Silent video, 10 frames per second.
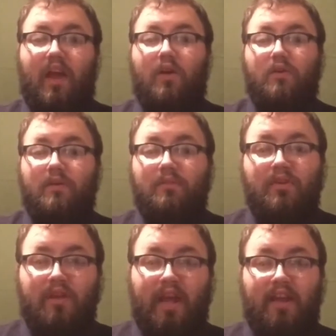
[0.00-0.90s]
out
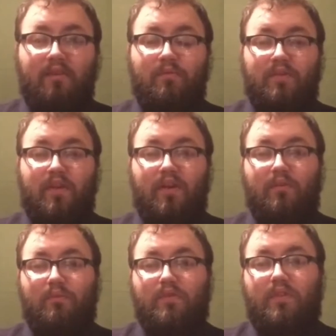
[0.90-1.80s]
communicating with
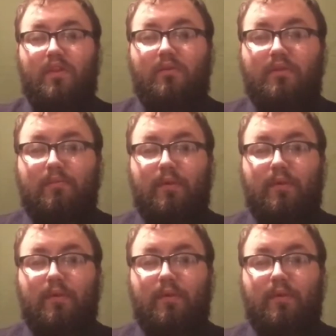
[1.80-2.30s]
the